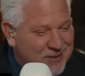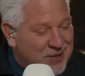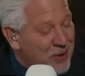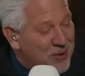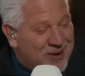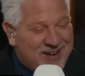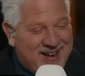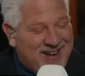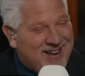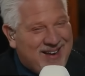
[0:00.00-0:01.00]
So
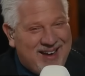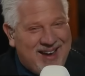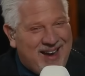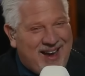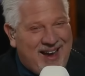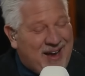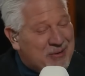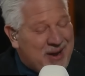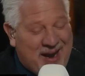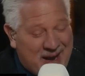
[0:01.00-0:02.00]

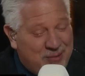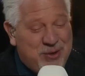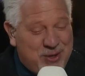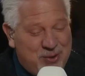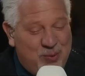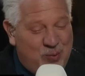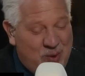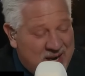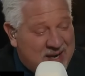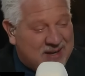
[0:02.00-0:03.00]
how do you
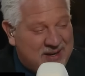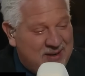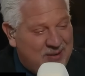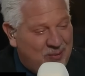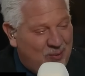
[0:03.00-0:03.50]
win